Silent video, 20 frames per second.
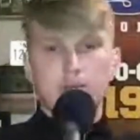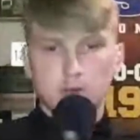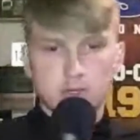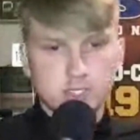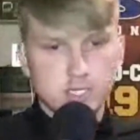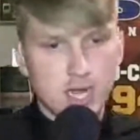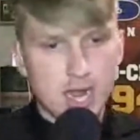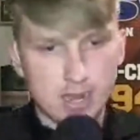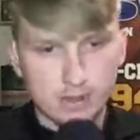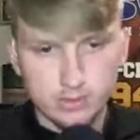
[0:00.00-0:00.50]

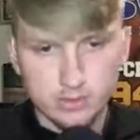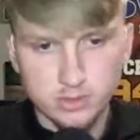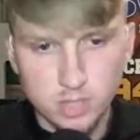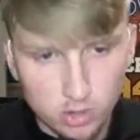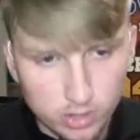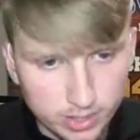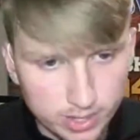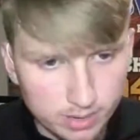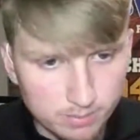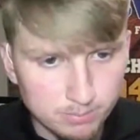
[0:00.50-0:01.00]
Double
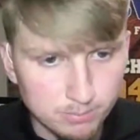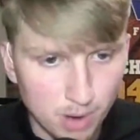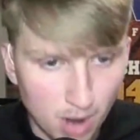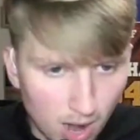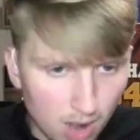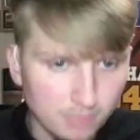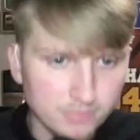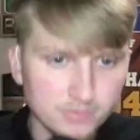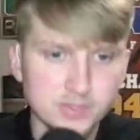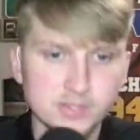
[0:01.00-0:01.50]
chocolate, coconut
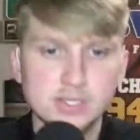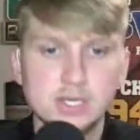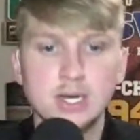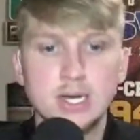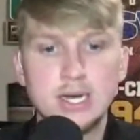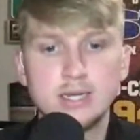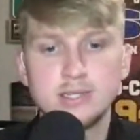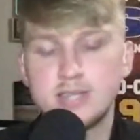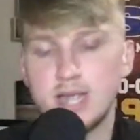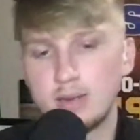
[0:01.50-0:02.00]

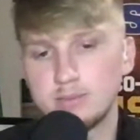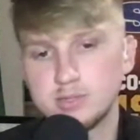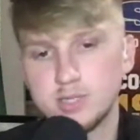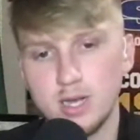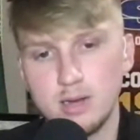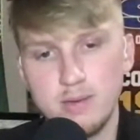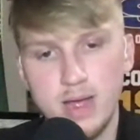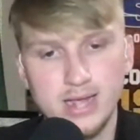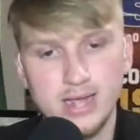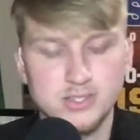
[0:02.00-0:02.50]
puffs.
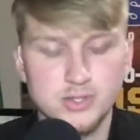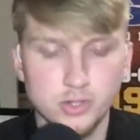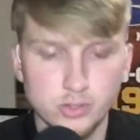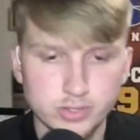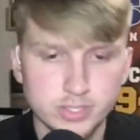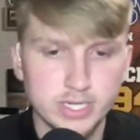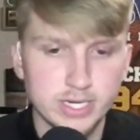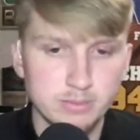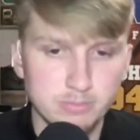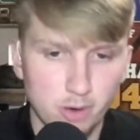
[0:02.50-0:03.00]
Sam's Club
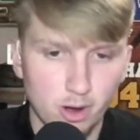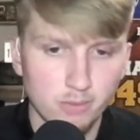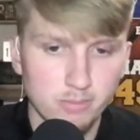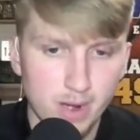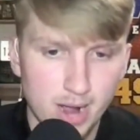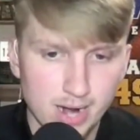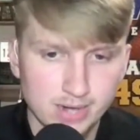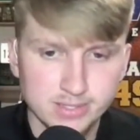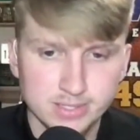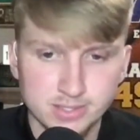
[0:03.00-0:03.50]
has thirteen
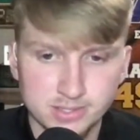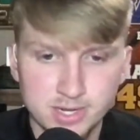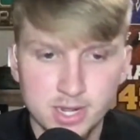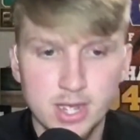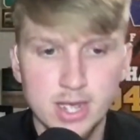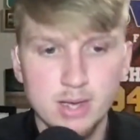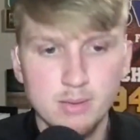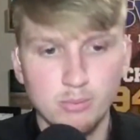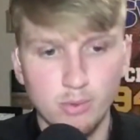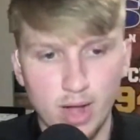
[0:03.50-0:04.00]
bar
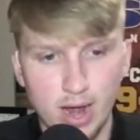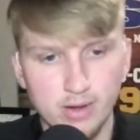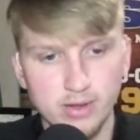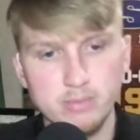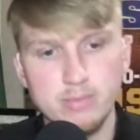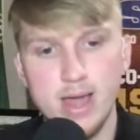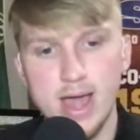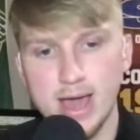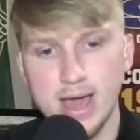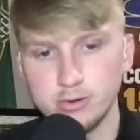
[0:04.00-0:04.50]
boxes.
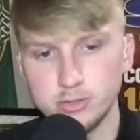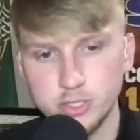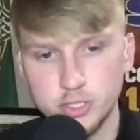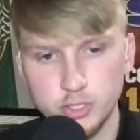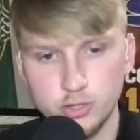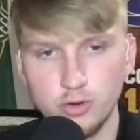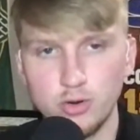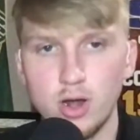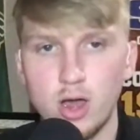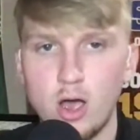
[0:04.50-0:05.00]
Brownie
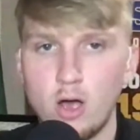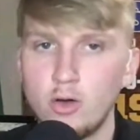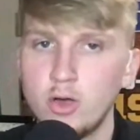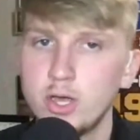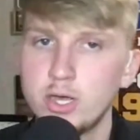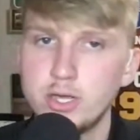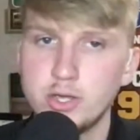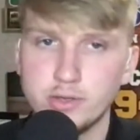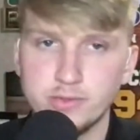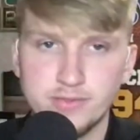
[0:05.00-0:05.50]
batter,
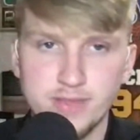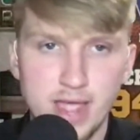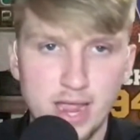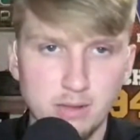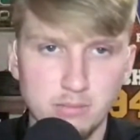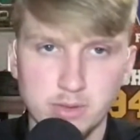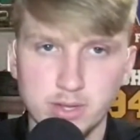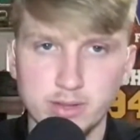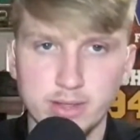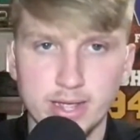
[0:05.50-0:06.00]
churro. You can
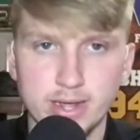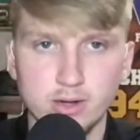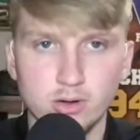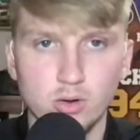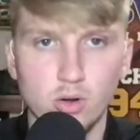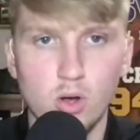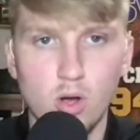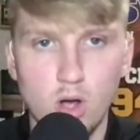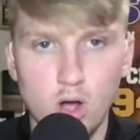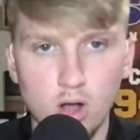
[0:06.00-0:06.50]
thank me
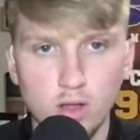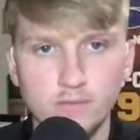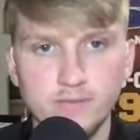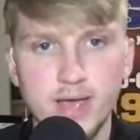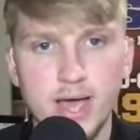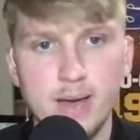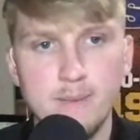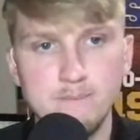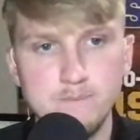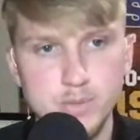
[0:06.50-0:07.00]
later.
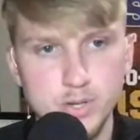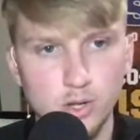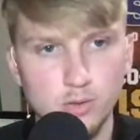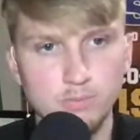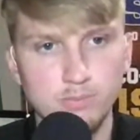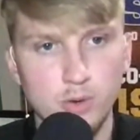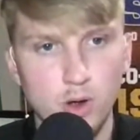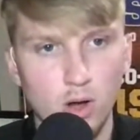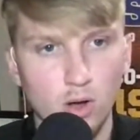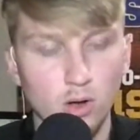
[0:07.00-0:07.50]
All of that,
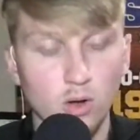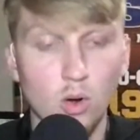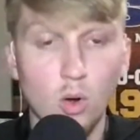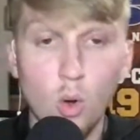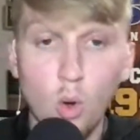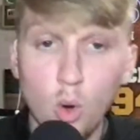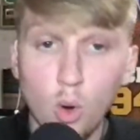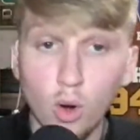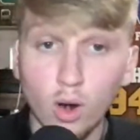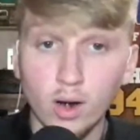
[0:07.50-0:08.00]
Built
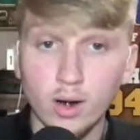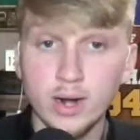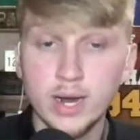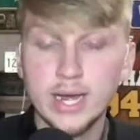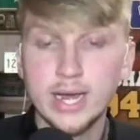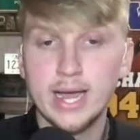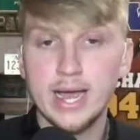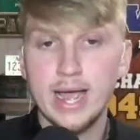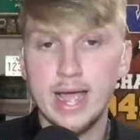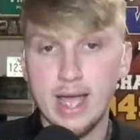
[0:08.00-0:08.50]
Bar
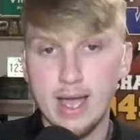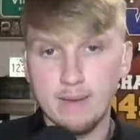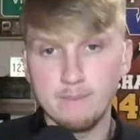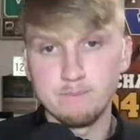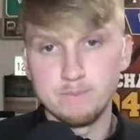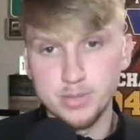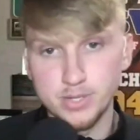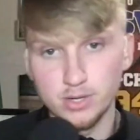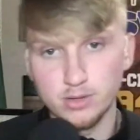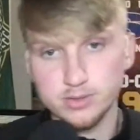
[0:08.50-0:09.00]
or
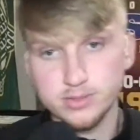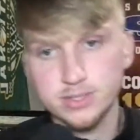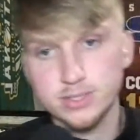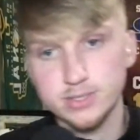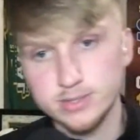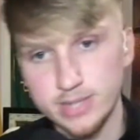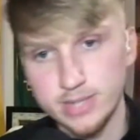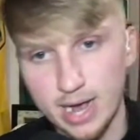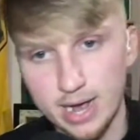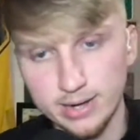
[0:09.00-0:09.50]
at
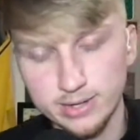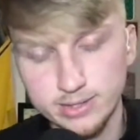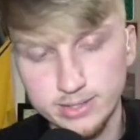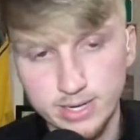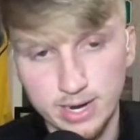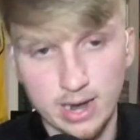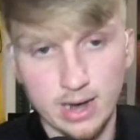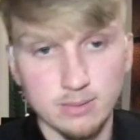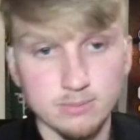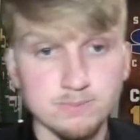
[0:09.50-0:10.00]
built
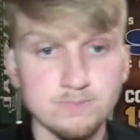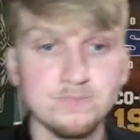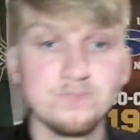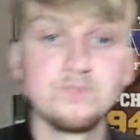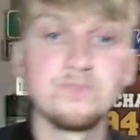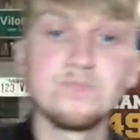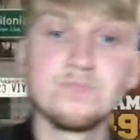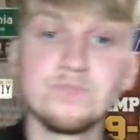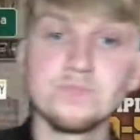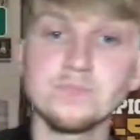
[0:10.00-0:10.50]
dot
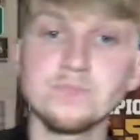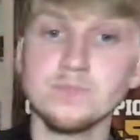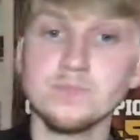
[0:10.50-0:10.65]
com.